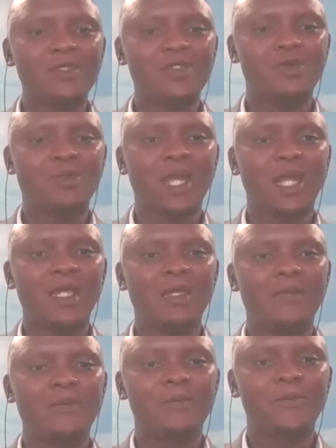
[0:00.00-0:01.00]
into play.
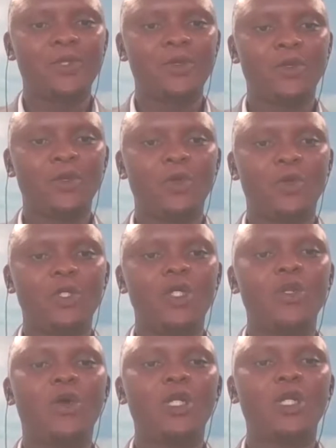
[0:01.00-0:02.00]
In
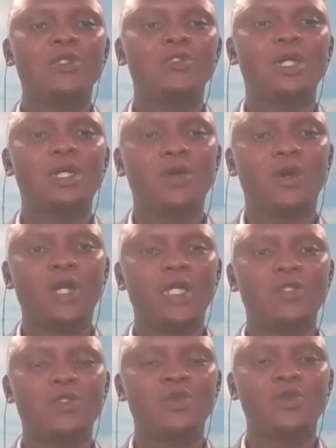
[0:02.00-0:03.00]
order
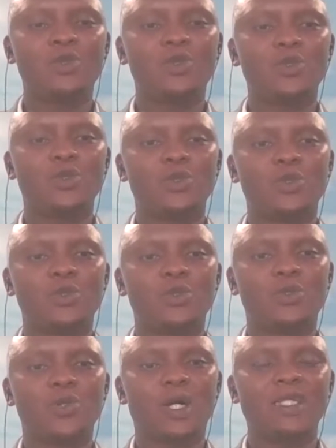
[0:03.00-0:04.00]

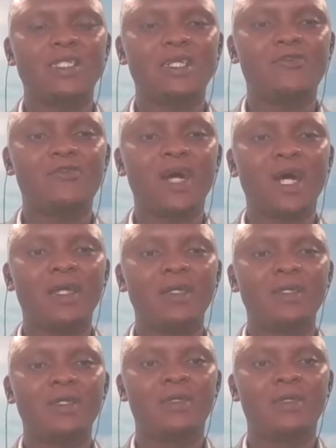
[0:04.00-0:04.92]
to identify,